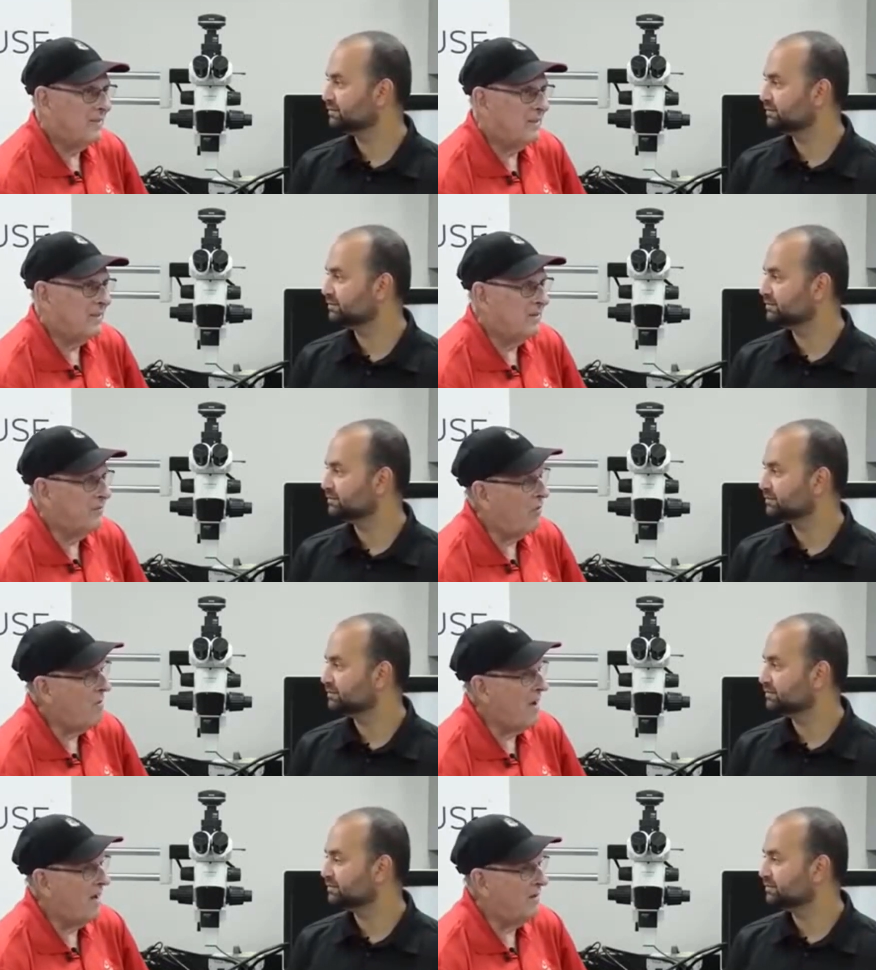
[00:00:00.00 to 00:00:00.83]
Speaker 1: the
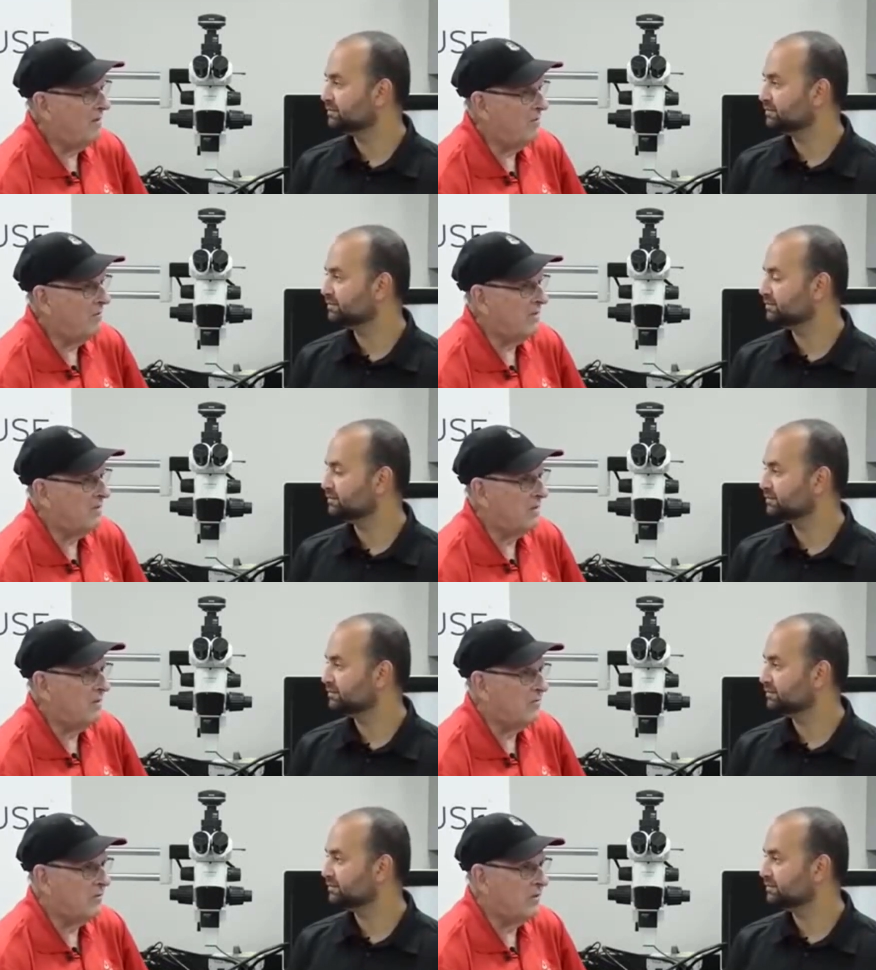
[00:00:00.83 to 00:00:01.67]
format
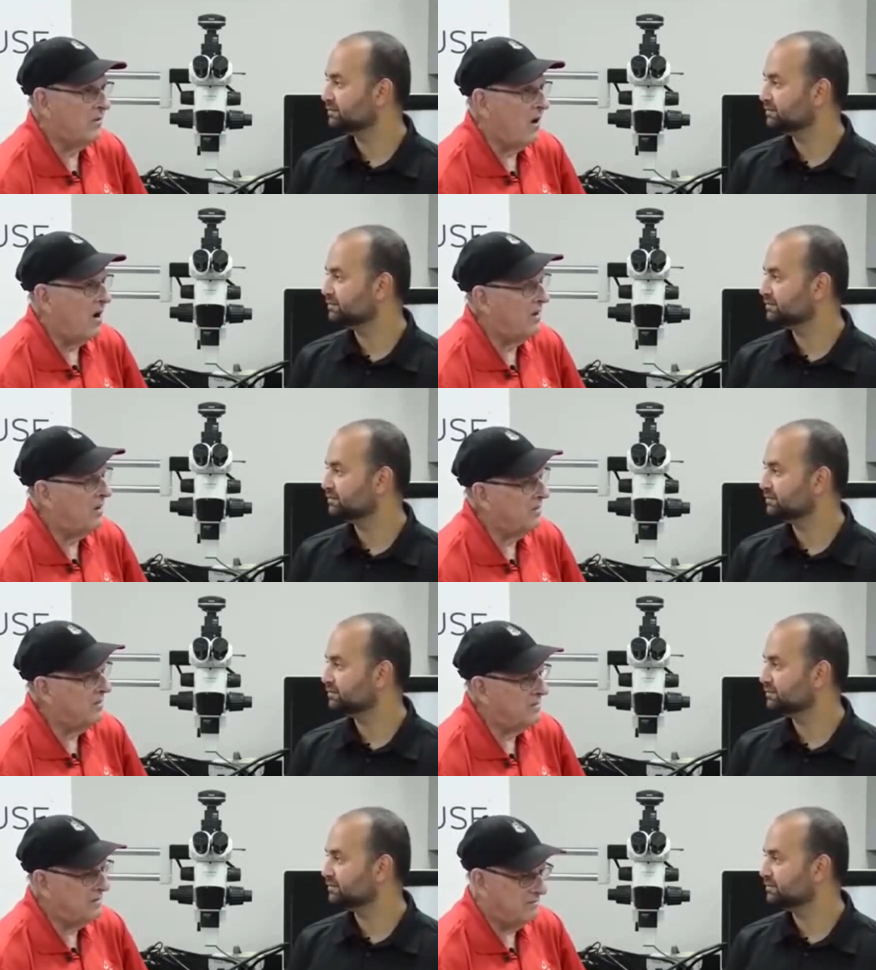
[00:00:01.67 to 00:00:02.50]
basically for the dog
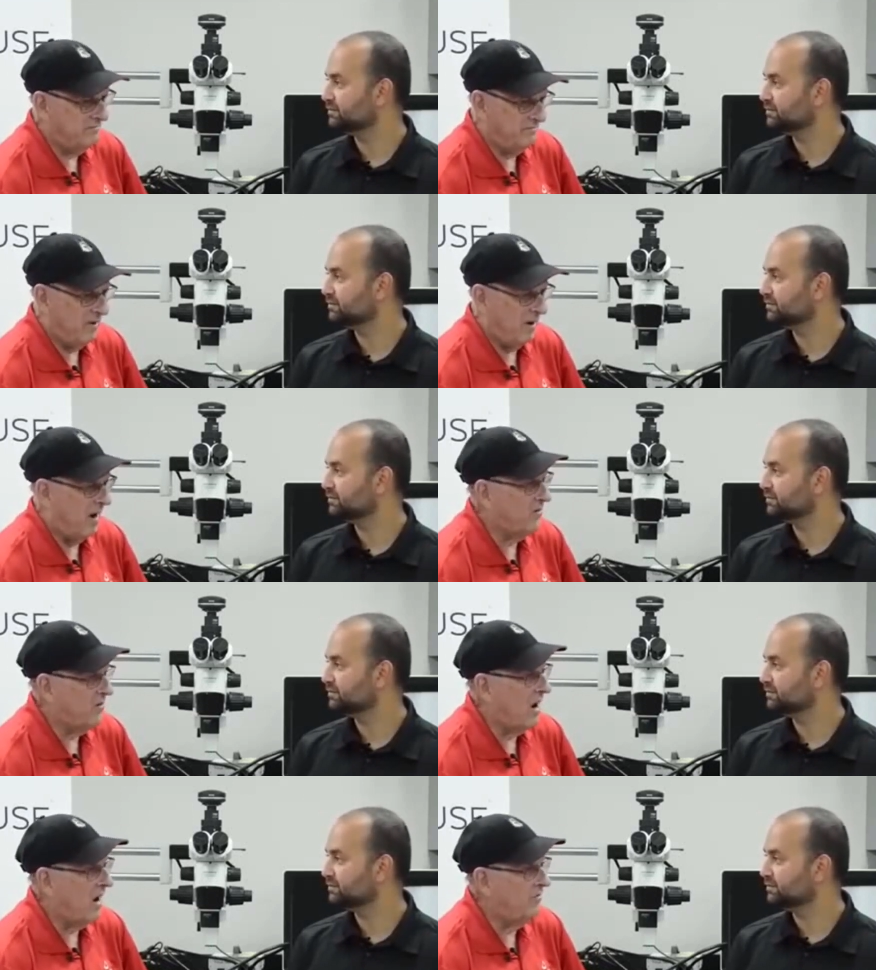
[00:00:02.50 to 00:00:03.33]
is
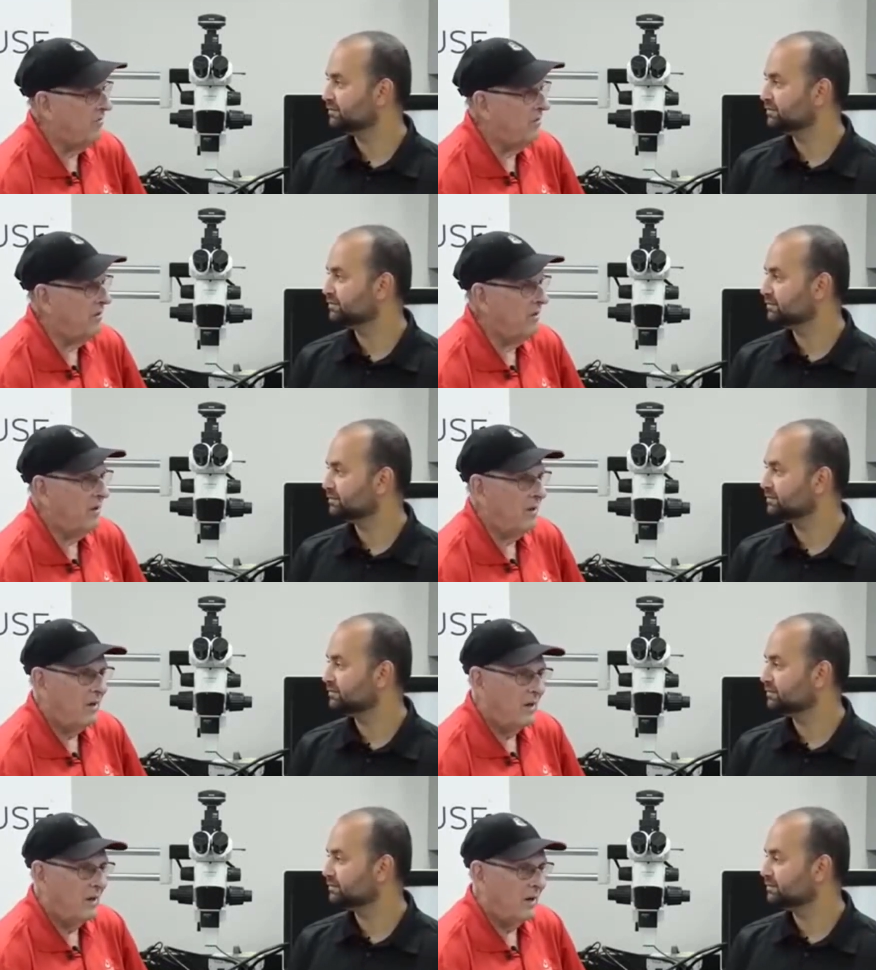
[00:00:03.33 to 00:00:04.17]
high drive,
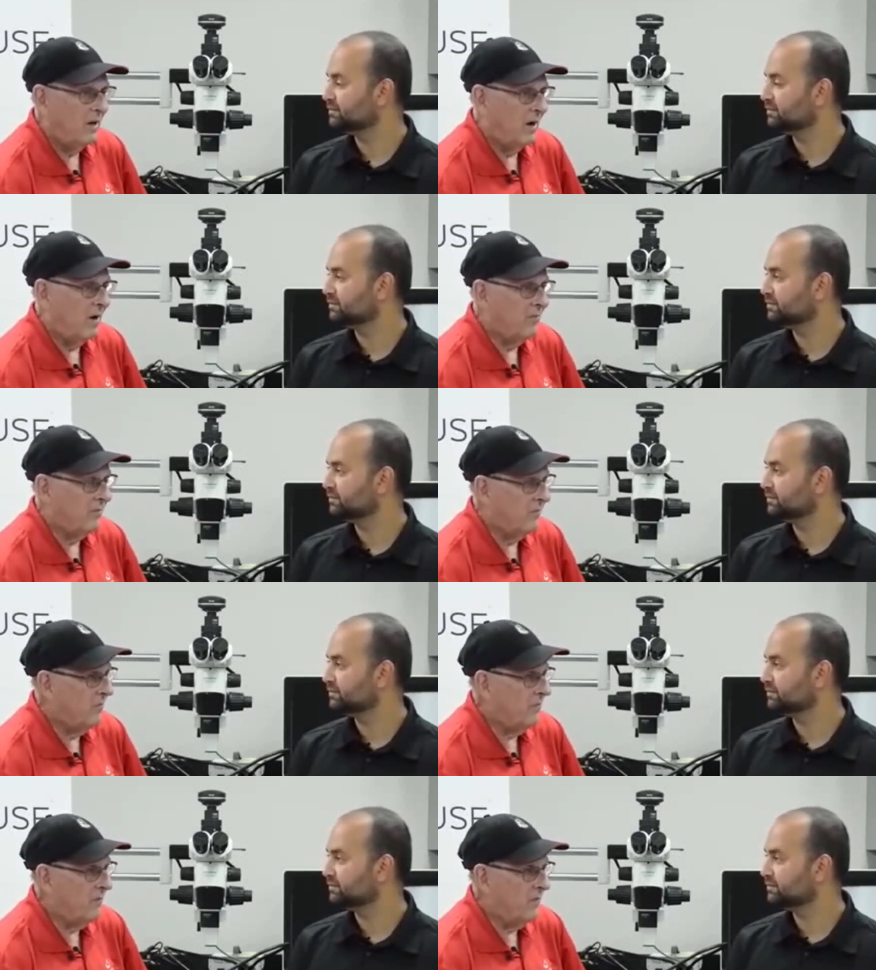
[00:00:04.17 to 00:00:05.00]

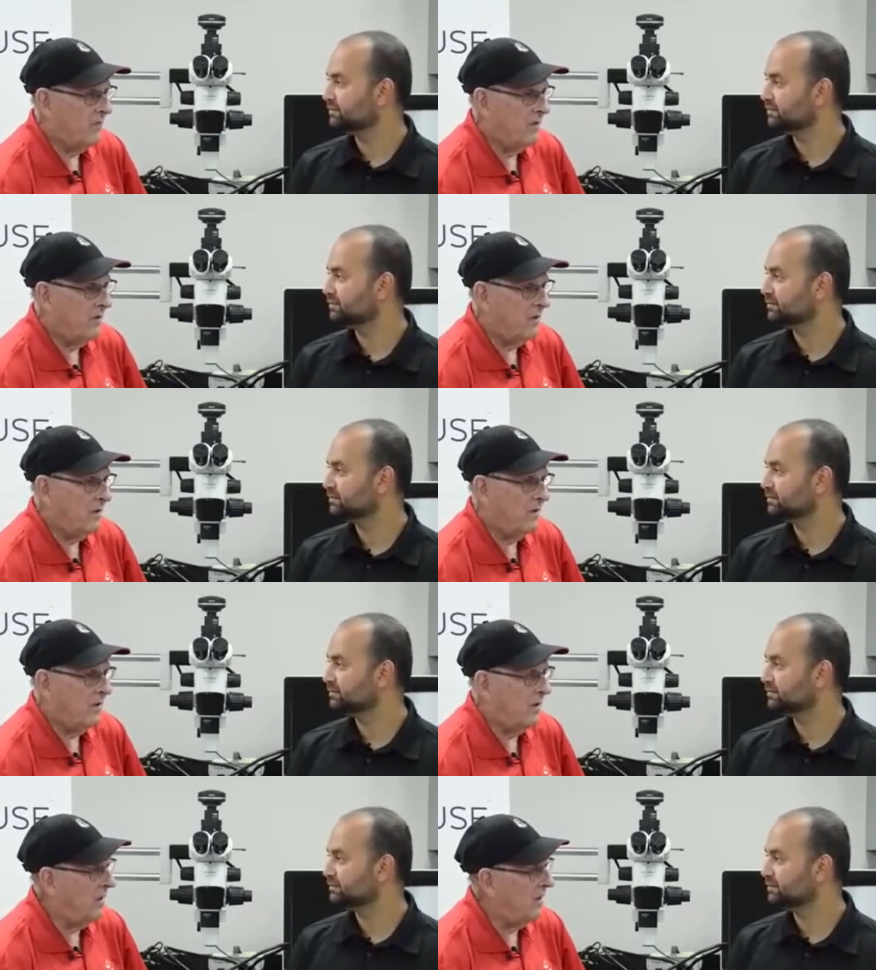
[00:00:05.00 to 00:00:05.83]
um,
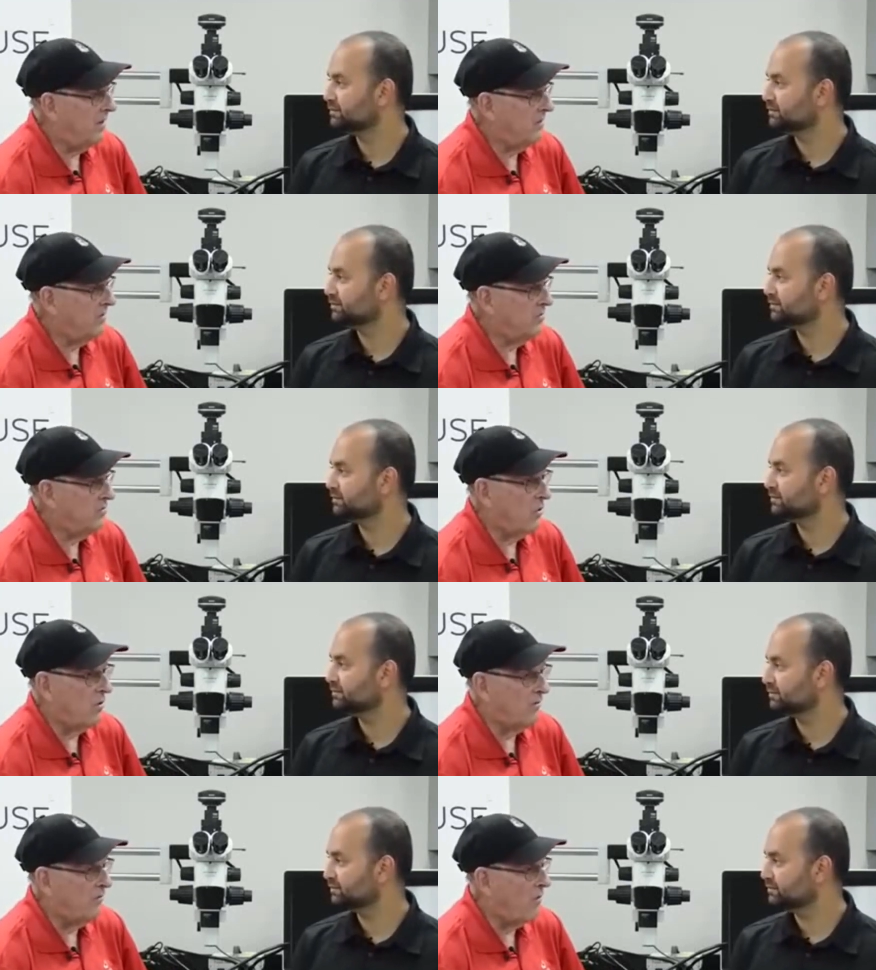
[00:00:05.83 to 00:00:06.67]
uh,
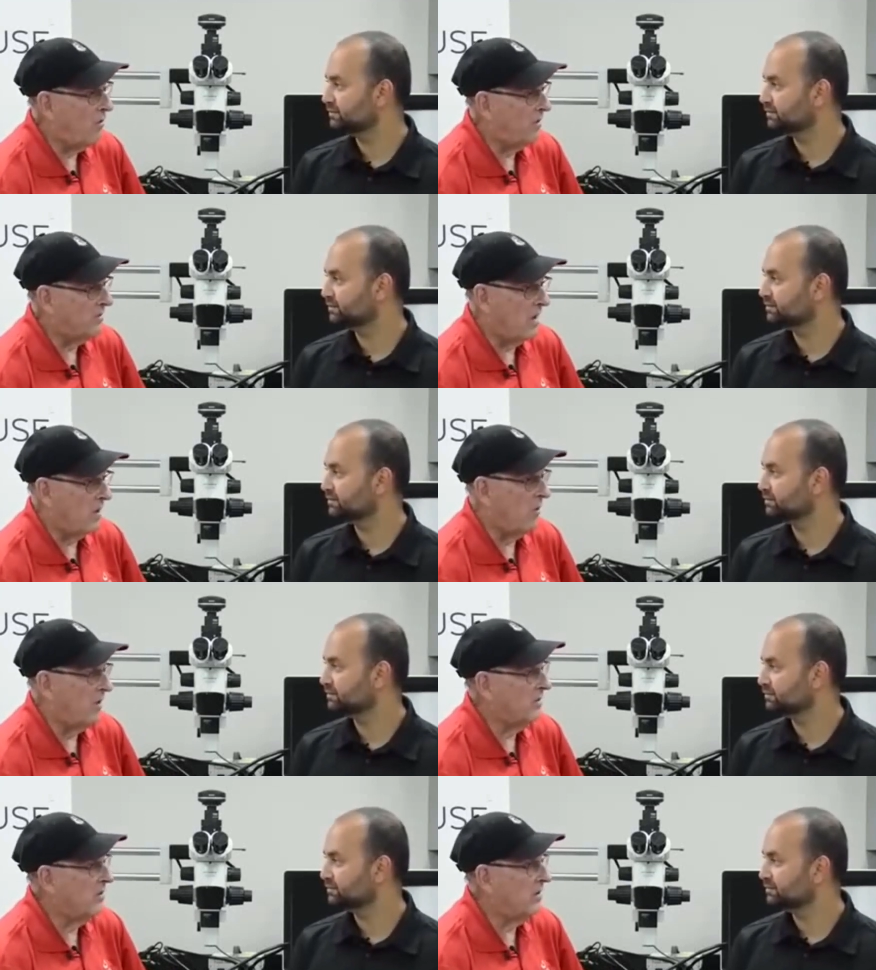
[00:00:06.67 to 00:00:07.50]
total focus
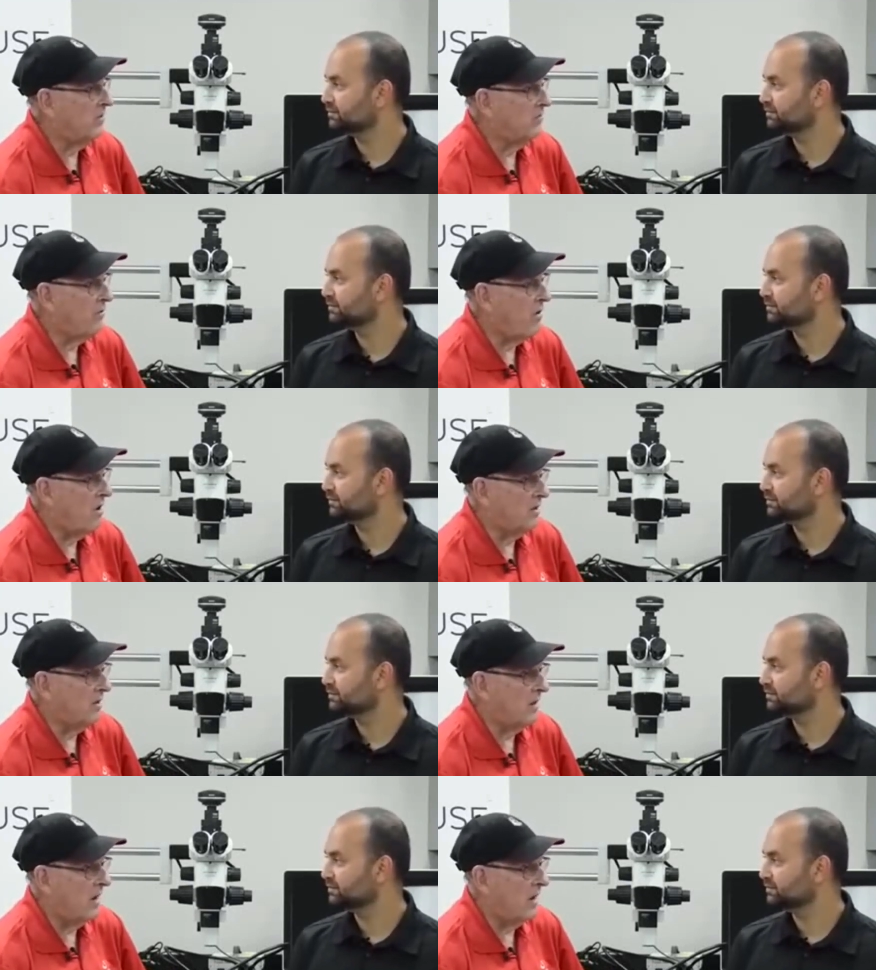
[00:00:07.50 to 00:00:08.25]
on what he's looking for all the